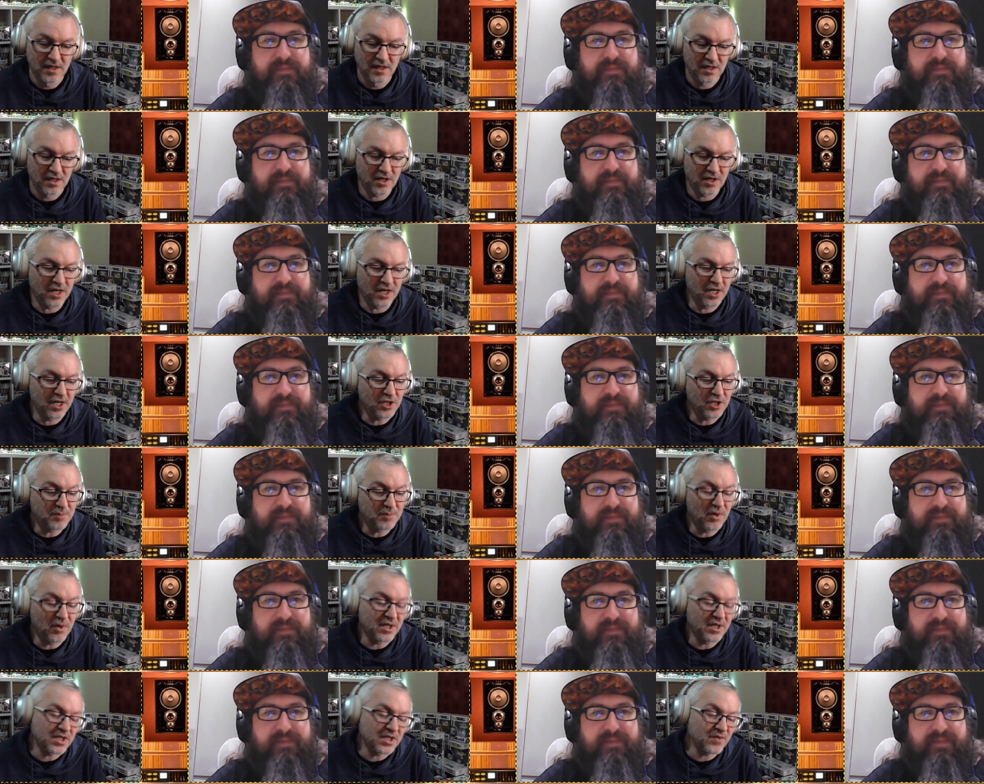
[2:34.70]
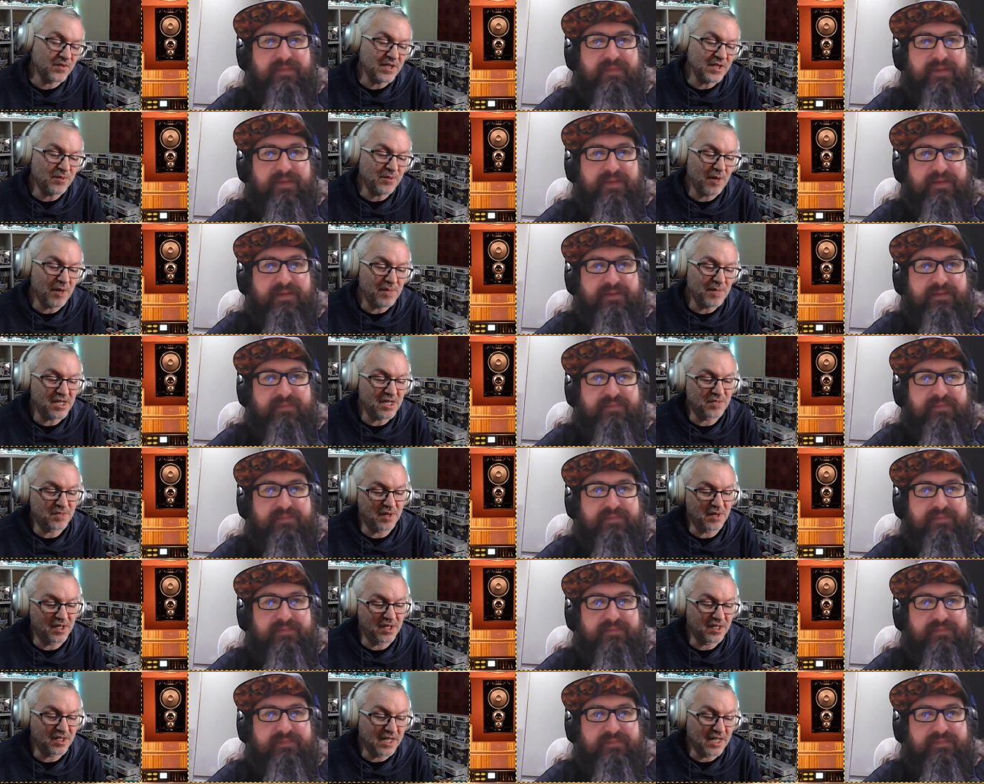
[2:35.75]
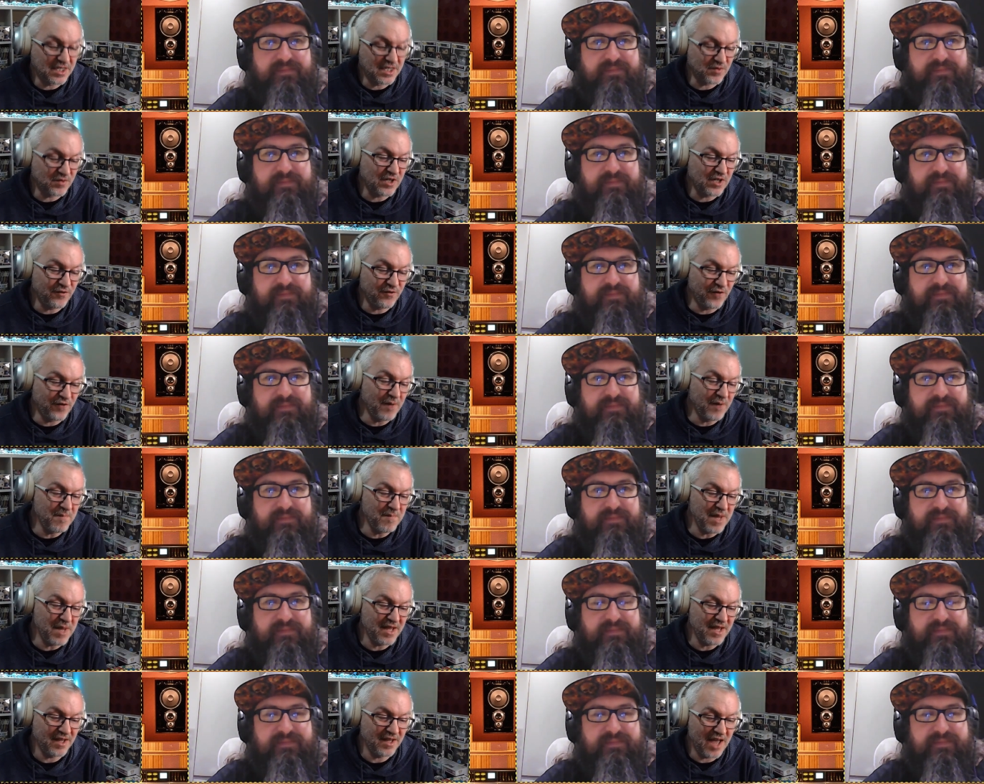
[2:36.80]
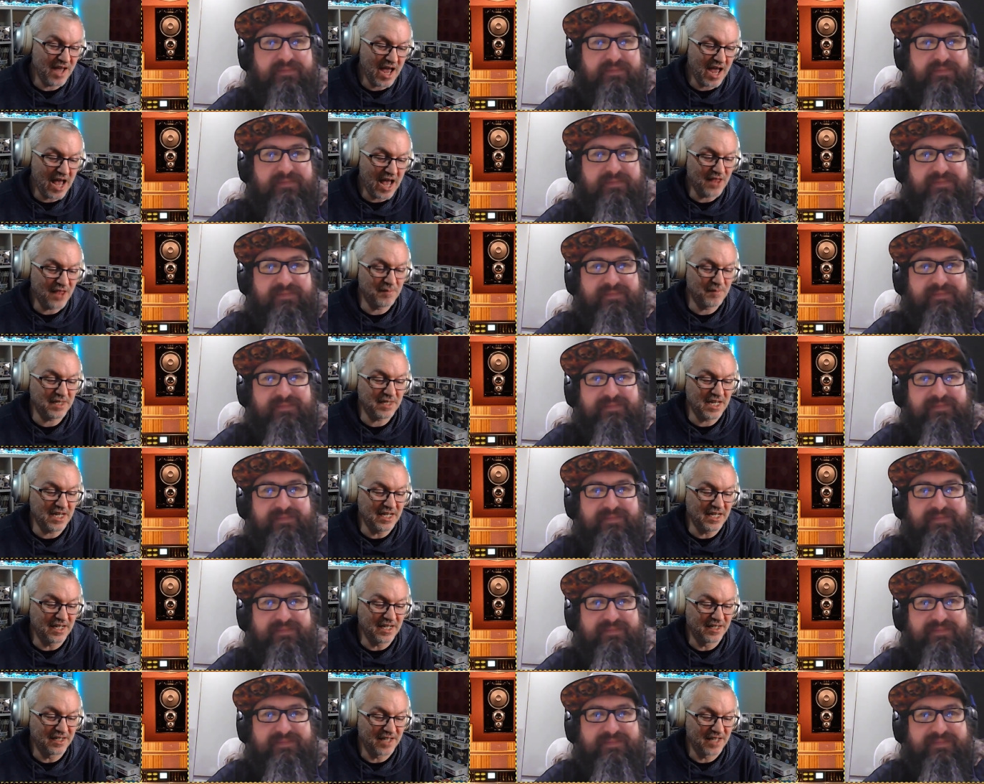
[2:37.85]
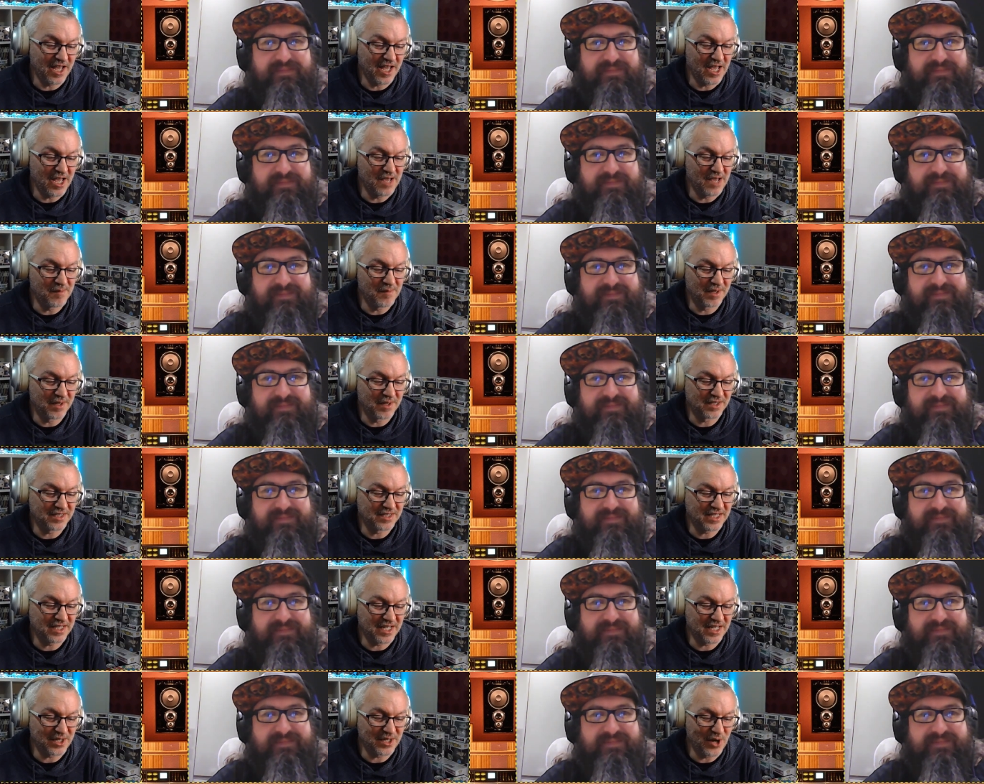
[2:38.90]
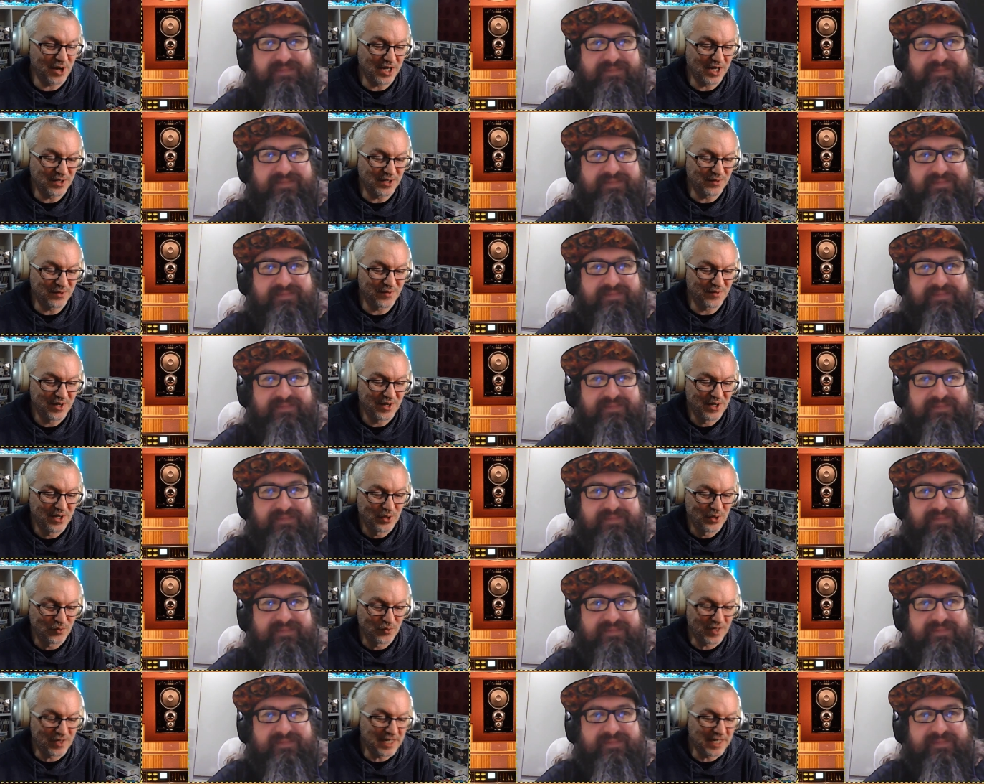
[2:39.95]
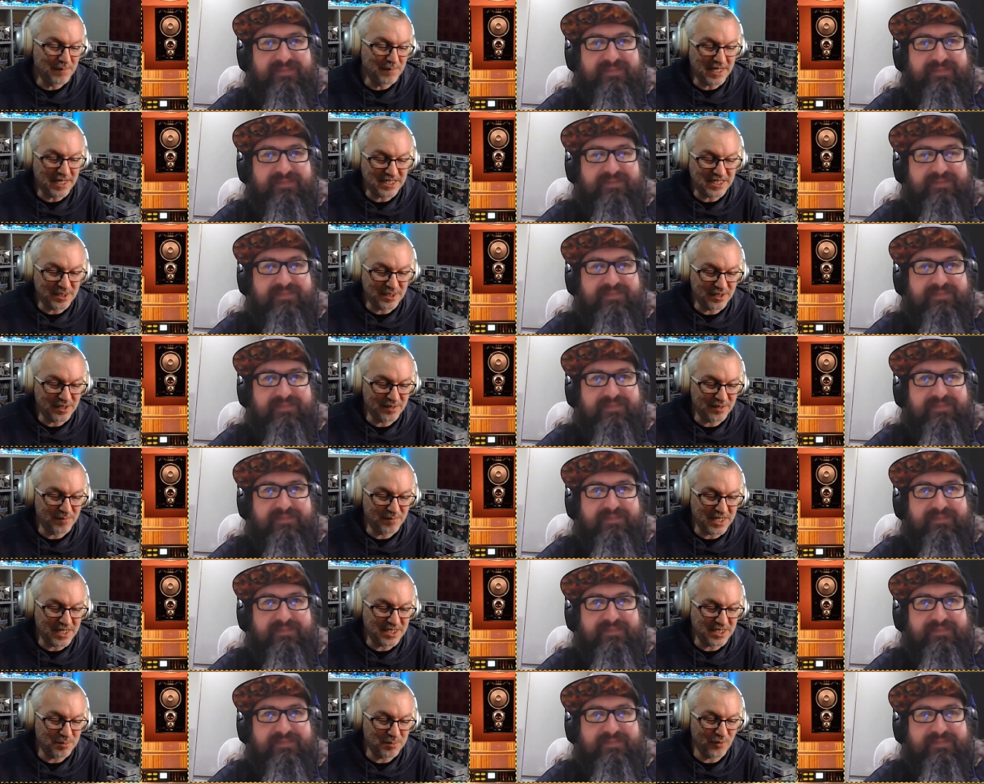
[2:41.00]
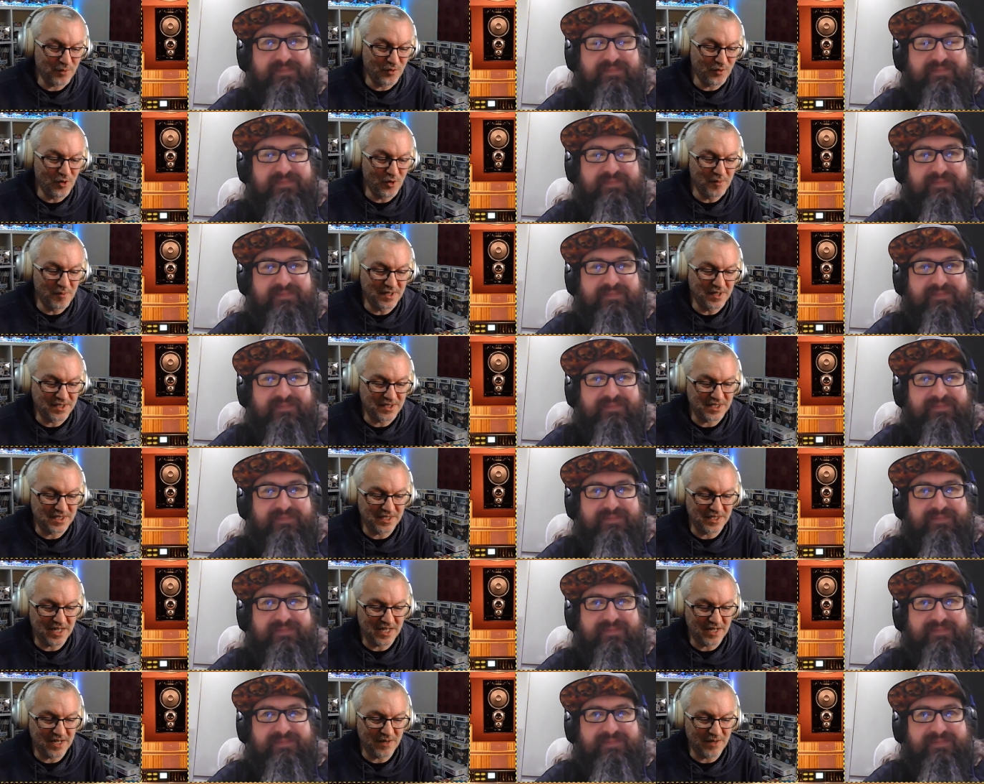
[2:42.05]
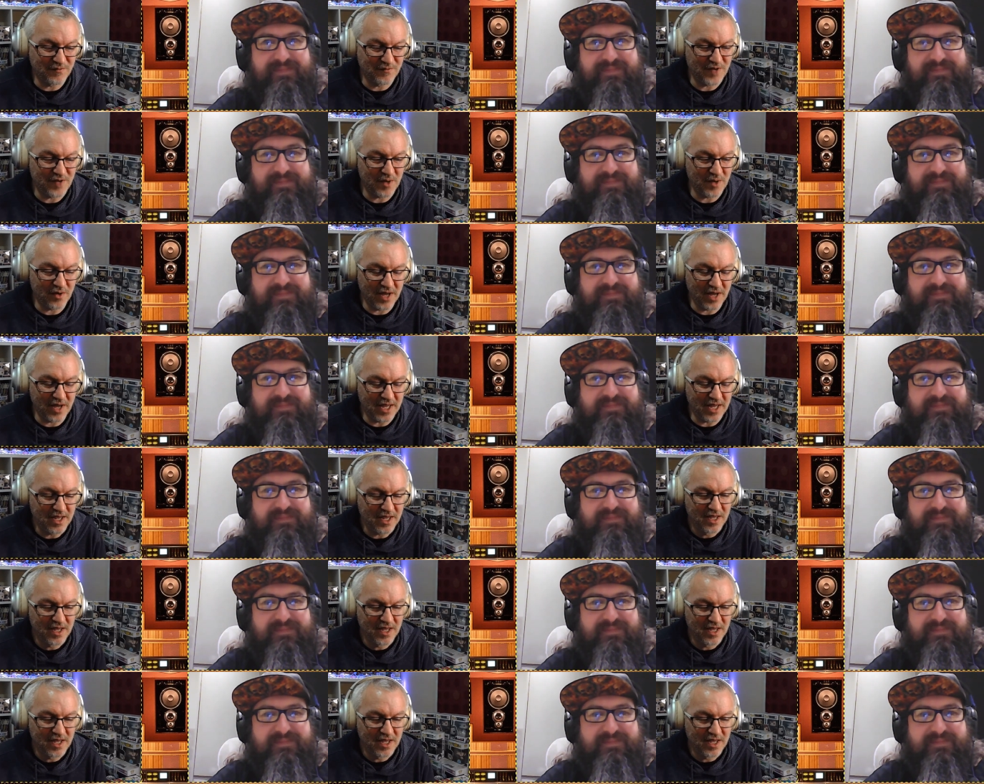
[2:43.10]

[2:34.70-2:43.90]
Speaker 1: kind of no spoilers. There's a reason why I picked this one, and there's a really fun bit at the beginning, um, and I think it kind of really makes the makes the performance and and, and felt like